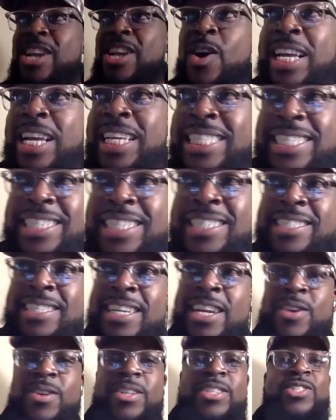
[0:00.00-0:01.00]
know, it's the
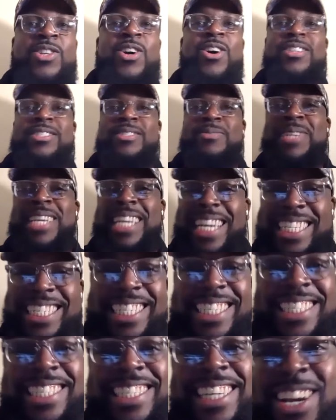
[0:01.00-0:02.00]
secret sauce, man.
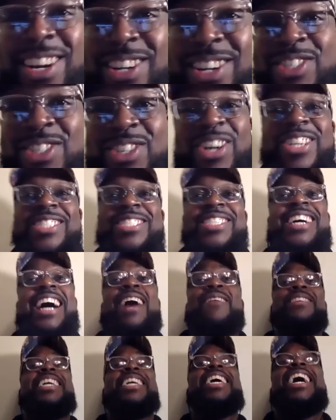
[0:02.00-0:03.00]
It's the secret sauce. So
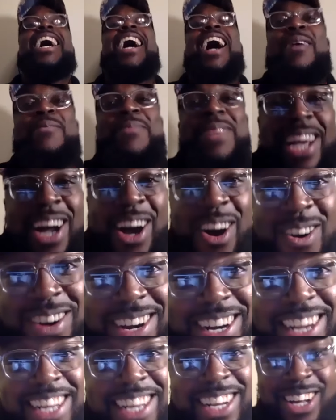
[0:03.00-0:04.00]
I'll be I'll be
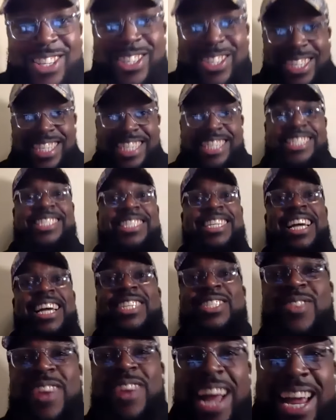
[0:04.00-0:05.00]
holding it close to the
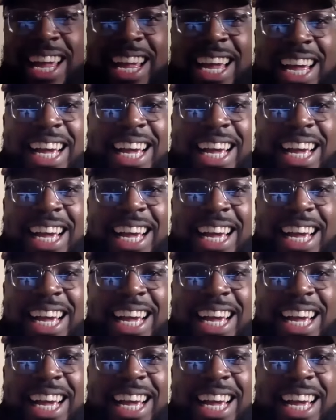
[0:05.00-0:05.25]
chest, oh, right?